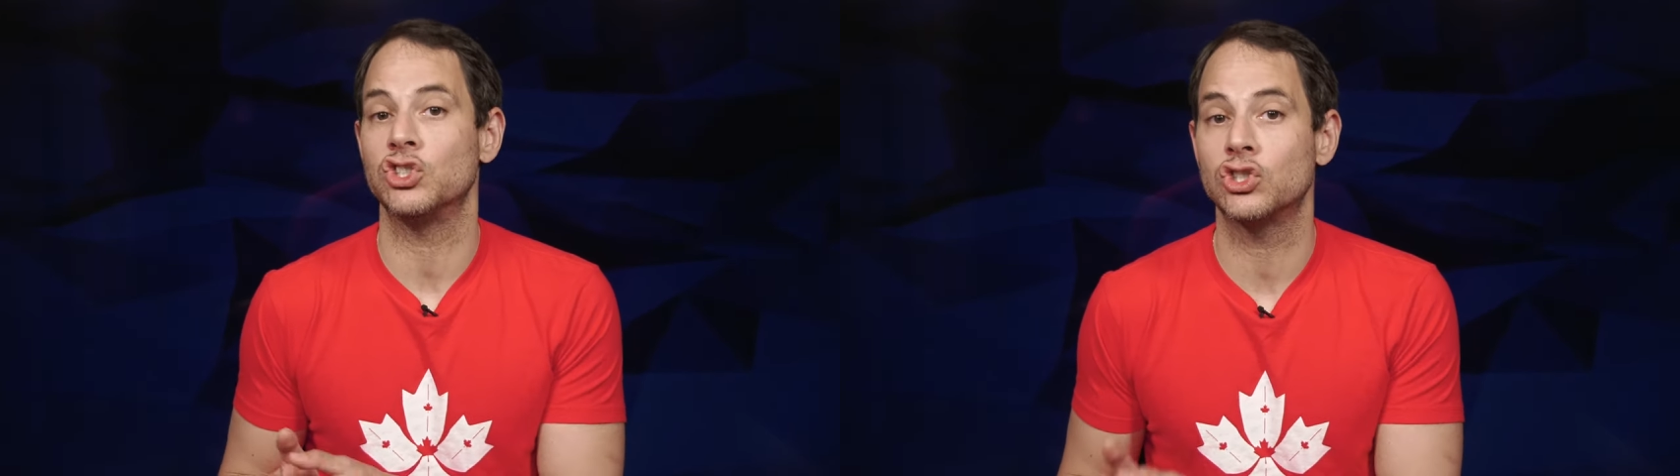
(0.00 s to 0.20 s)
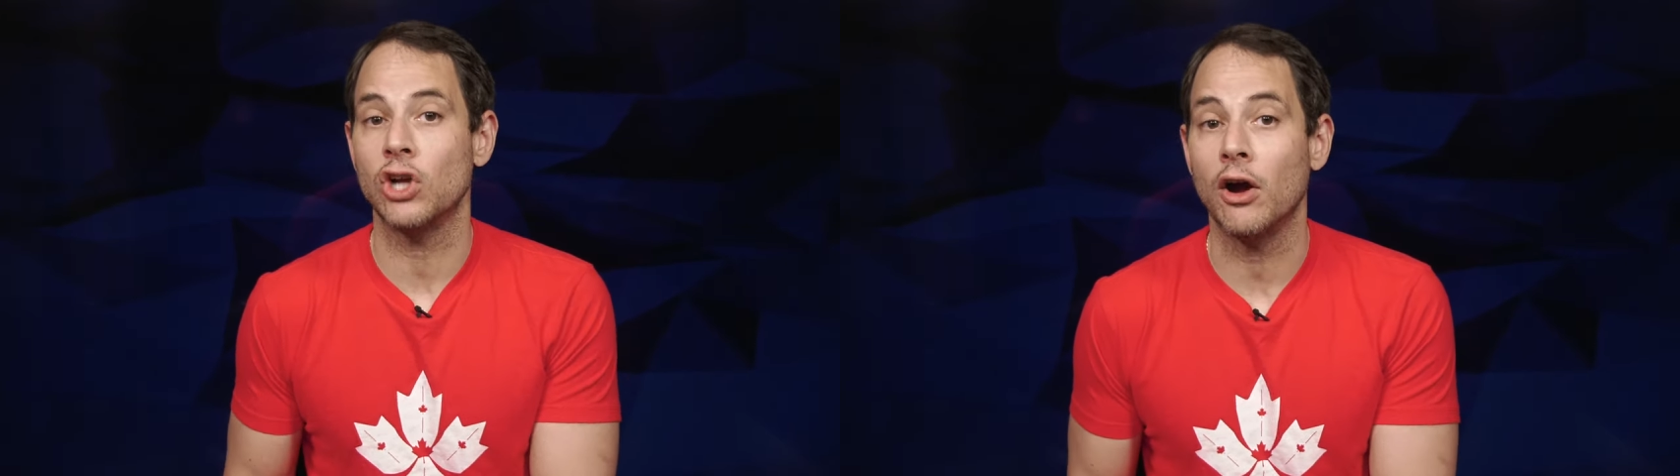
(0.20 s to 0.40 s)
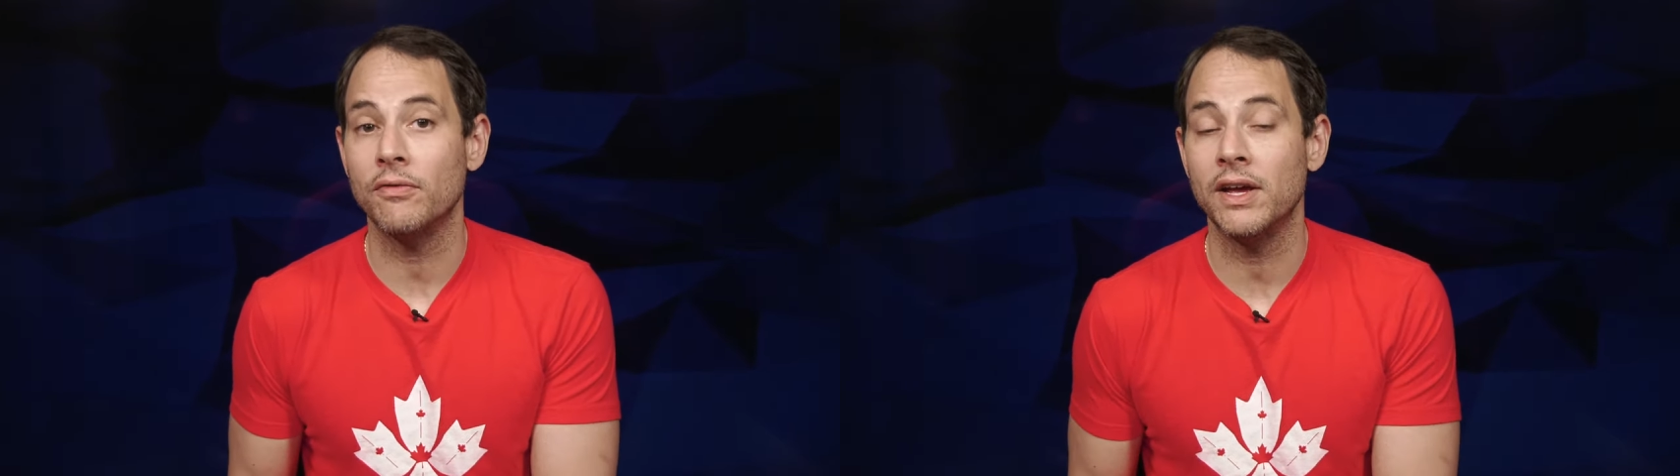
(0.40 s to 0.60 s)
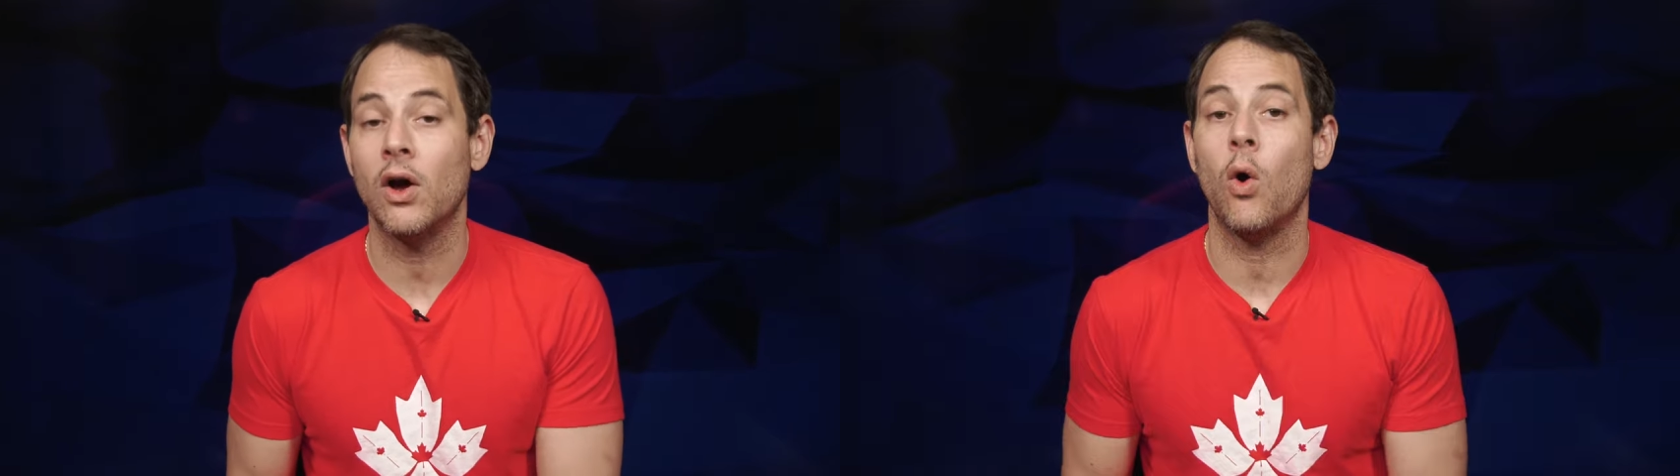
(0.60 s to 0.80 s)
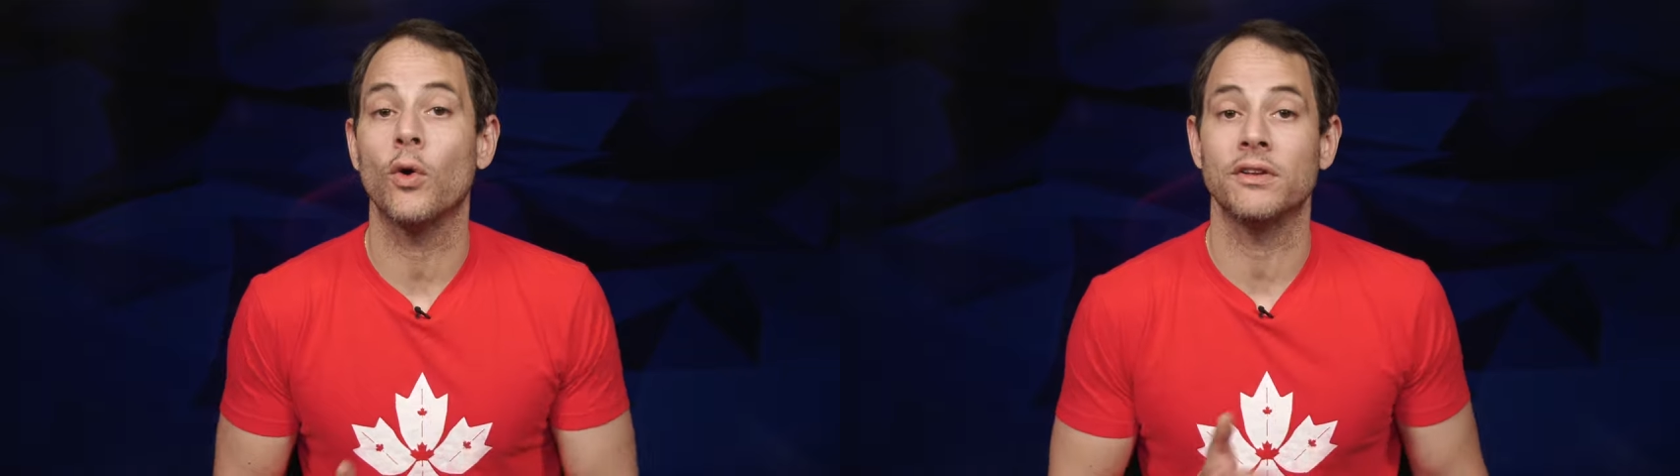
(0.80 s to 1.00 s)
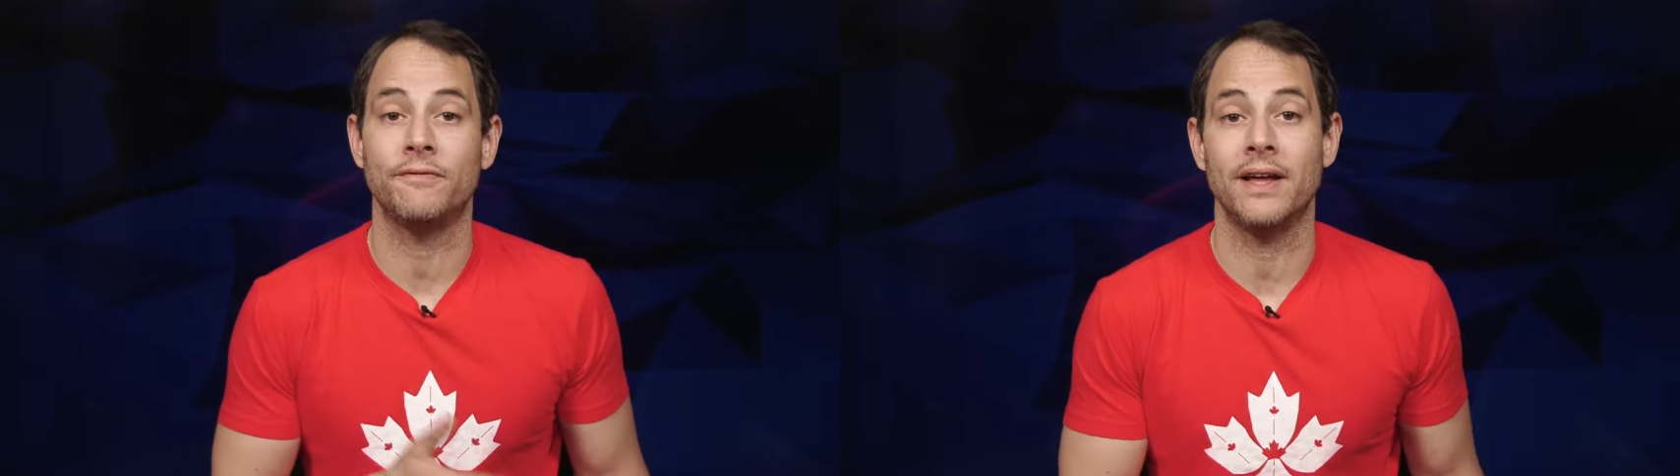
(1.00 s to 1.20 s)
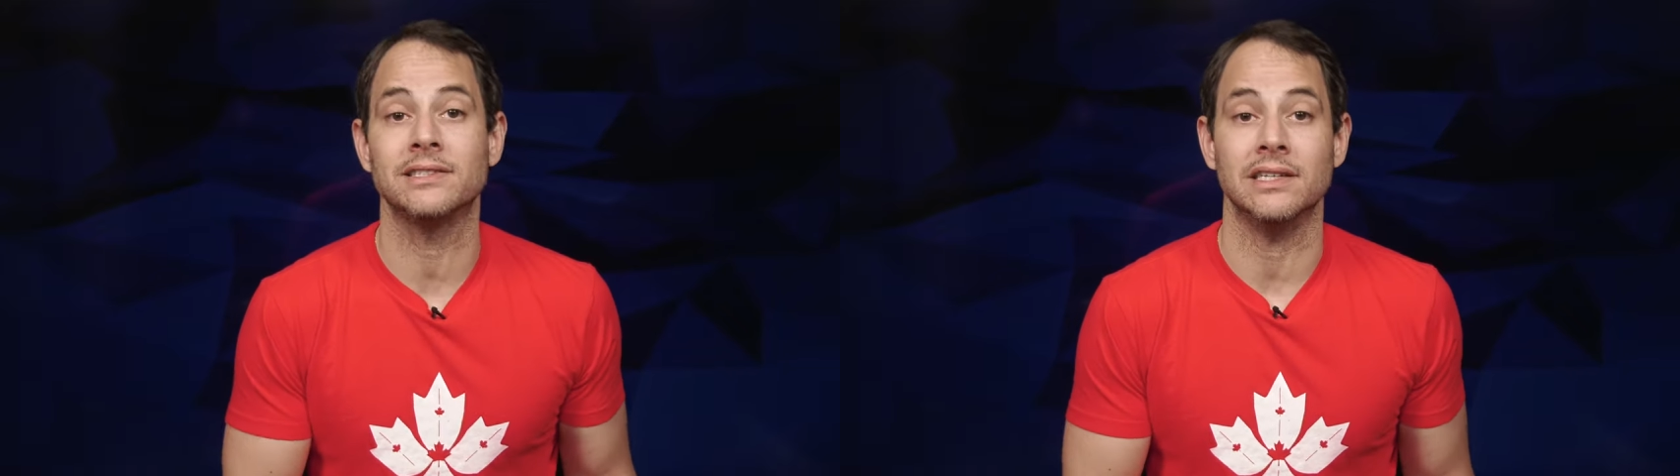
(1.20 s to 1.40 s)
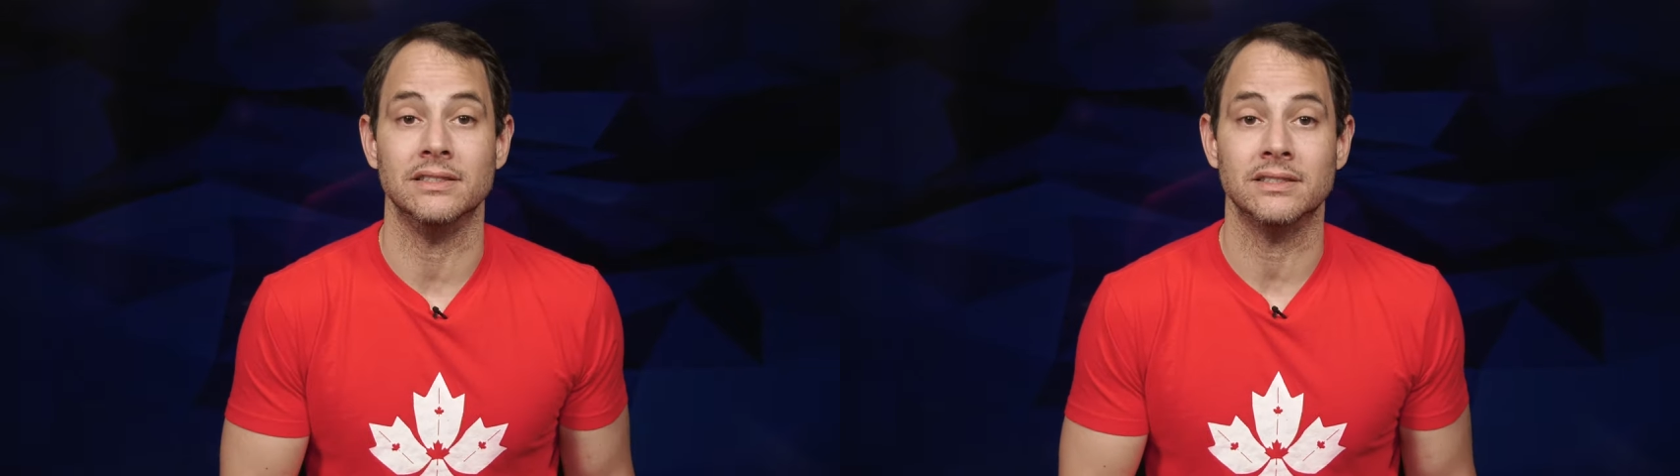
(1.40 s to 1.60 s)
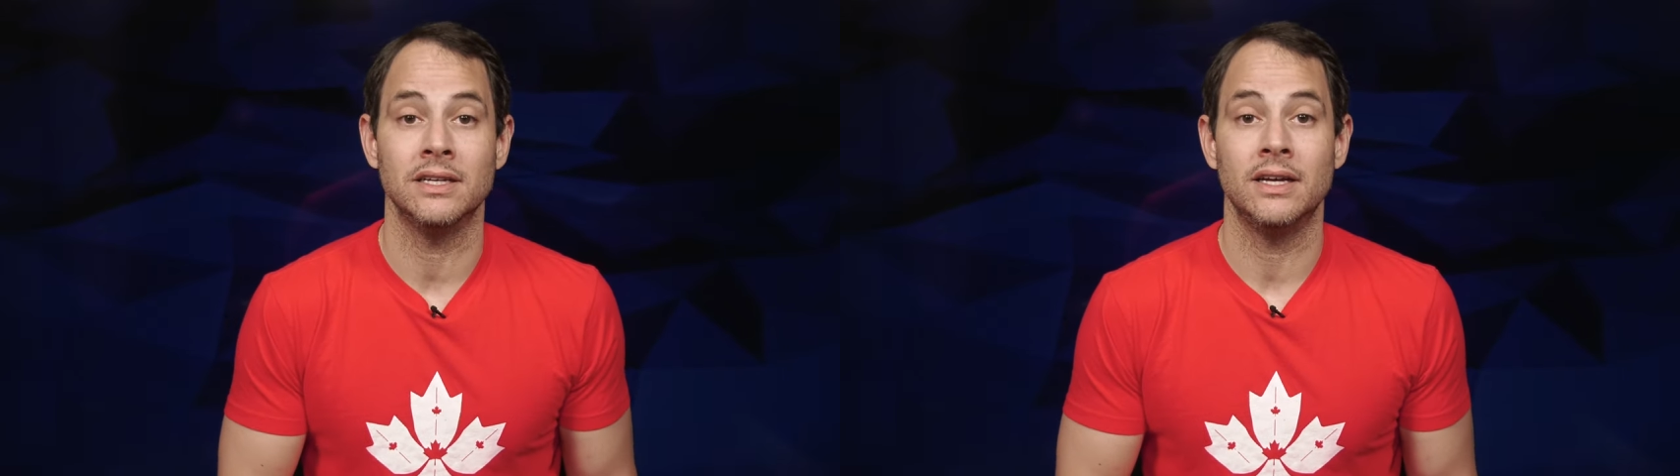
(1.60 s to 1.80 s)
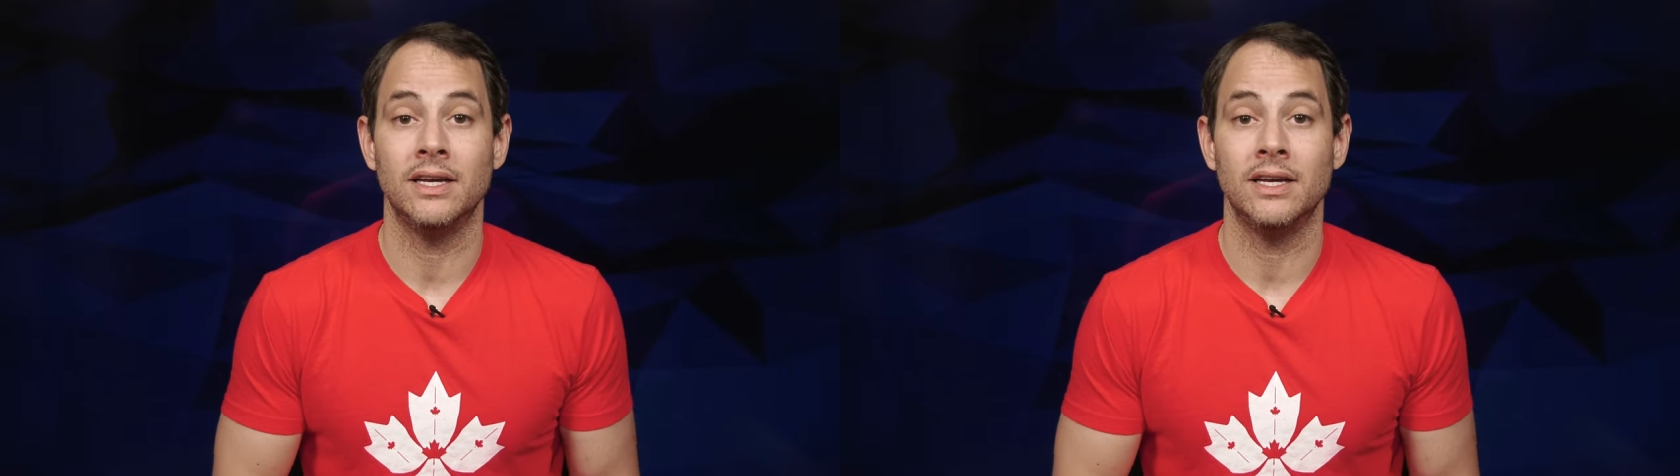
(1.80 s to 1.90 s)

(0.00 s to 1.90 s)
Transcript: starving or defenseless,